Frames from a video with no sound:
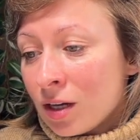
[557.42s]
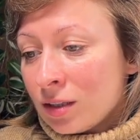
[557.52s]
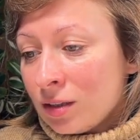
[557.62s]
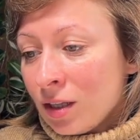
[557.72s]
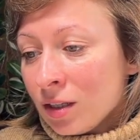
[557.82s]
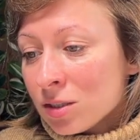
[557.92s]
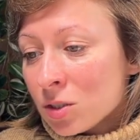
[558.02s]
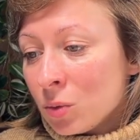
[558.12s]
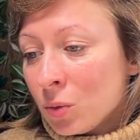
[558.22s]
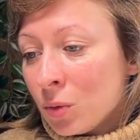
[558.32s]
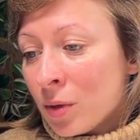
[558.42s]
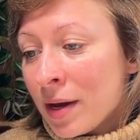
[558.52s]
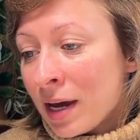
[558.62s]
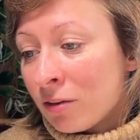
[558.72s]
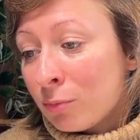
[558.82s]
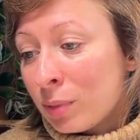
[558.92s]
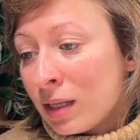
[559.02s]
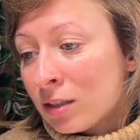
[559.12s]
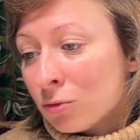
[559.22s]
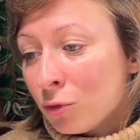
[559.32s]
things do you have
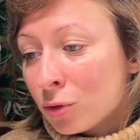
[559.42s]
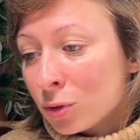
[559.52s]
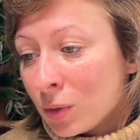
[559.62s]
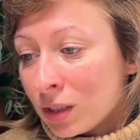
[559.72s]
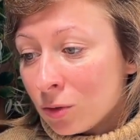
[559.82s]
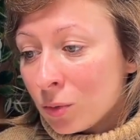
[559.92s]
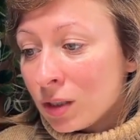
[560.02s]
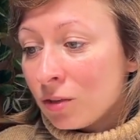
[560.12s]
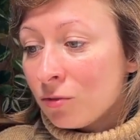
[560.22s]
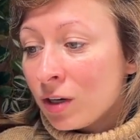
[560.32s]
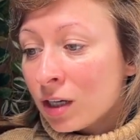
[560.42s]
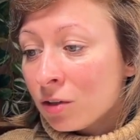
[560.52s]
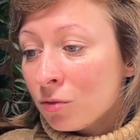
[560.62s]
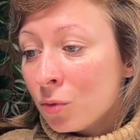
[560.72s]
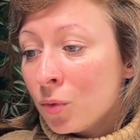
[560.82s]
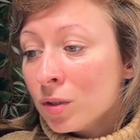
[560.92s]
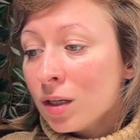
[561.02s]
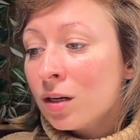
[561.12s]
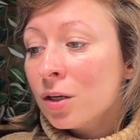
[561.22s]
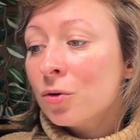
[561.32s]
planned for 2025? What
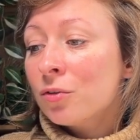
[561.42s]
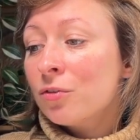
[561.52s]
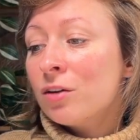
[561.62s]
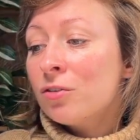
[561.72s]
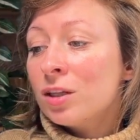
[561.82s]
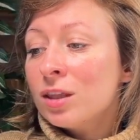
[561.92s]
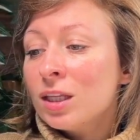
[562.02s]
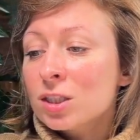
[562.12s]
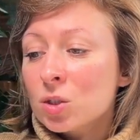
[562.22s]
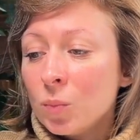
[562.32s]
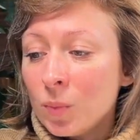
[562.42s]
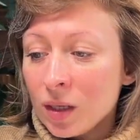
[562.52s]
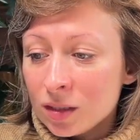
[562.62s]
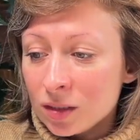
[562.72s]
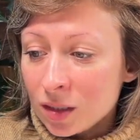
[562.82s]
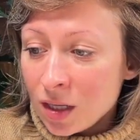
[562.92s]
are your favorite things to paint?